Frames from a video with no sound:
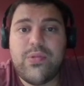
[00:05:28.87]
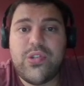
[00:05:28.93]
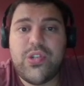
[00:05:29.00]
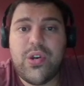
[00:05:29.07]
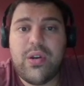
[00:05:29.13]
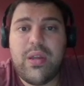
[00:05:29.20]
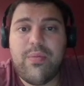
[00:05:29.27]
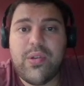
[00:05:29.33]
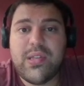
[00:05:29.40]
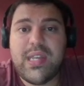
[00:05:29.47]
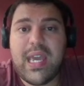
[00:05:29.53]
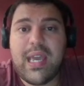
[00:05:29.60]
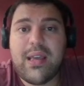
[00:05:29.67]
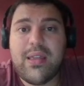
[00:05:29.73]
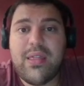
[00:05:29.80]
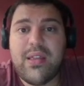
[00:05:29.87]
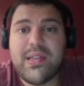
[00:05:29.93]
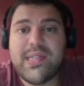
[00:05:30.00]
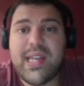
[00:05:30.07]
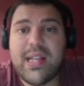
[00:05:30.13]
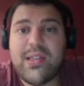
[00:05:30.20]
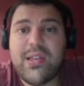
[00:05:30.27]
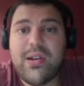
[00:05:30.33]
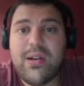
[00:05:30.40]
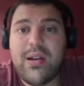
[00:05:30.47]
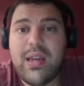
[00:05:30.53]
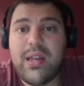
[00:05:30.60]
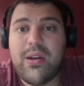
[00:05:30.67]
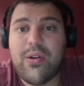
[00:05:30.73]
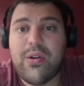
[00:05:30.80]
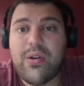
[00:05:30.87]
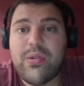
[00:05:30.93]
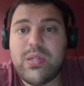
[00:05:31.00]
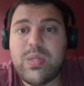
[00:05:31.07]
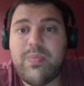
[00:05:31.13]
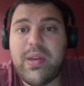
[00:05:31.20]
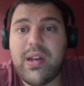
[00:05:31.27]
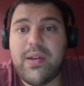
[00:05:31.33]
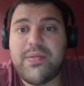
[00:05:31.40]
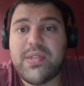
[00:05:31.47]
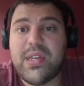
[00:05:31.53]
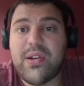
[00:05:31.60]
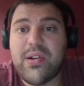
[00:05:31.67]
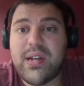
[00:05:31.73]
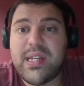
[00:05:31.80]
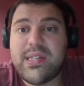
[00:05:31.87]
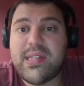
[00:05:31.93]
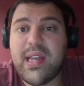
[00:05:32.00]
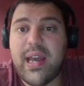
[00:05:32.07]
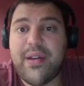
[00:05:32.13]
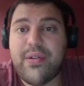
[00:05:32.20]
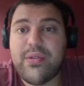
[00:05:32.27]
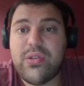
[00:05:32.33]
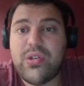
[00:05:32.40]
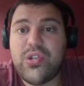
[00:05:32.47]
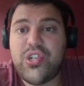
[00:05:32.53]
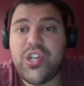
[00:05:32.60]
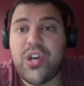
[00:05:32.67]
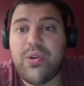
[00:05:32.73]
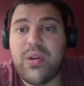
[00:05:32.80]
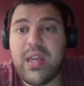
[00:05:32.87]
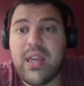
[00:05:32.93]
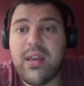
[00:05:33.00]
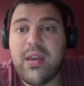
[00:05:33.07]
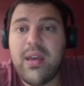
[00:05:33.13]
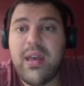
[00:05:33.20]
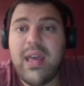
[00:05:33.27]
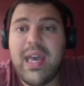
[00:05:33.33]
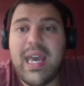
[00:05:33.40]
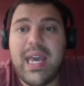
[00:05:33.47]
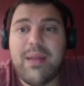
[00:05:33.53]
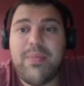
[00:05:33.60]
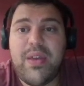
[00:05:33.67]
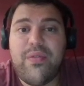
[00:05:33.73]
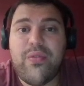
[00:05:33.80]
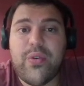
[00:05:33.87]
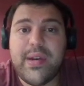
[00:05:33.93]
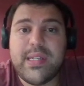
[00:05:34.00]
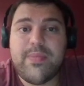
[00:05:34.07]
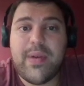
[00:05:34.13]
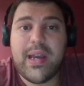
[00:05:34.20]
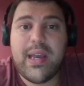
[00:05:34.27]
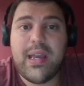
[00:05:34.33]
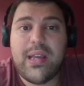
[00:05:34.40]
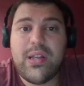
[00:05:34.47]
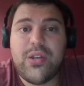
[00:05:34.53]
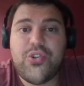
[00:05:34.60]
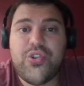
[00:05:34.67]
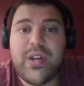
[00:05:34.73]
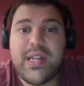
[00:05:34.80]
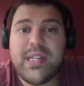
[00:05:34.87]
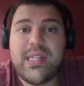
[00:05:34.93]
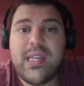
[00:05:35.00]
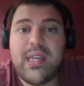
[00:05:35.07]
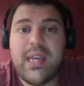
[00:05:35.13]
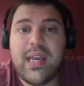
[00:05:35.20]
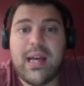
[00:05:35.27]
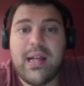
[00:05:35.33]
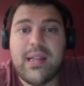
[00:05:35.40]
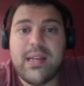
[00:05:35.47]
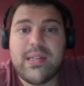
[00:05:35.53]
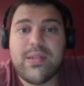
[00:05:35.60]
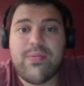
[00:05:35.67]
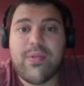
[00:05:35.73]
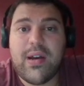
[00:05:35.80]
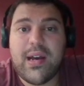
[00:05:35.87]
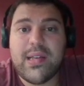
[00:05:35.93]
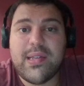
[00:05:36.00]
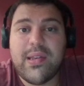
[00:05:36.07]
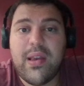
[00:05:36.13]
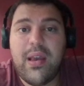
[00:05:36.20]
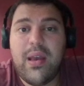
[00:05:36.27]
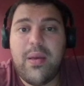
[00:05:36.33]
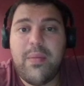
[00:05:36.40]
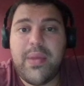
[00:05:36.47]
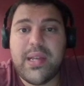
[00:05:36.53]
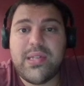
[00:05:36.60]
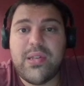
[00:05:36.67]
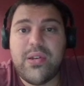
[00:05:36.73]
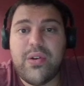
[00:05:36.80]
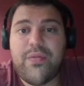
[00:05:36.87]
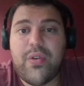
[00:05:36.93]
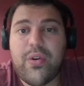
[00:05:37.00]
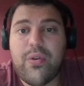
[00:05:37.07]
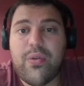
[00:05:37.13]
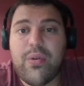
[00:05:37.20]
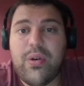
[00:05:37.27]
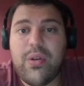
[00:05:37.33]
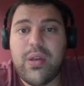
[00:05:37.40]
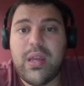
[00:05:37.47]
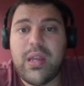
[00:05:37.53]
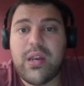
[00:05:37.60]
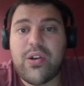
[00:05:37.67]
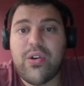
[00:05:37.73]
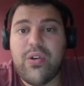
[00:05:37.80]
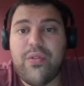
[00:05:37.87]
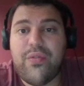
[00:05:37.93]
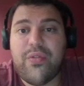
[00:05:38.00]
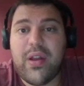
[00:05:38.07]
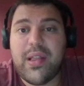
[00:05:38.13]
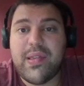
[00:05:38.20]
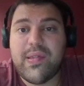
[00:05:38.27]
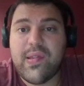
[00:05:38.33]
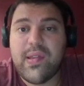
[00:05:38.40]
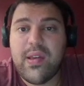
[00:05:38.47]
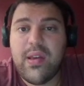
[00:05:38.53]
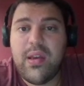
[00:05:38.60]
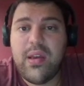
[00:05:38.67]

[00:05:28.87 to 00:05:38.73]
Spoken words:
the center in her own spin-off series titled Jodie and be voiced by Tracy Ellis Ross, best known for her role in Girlfriends.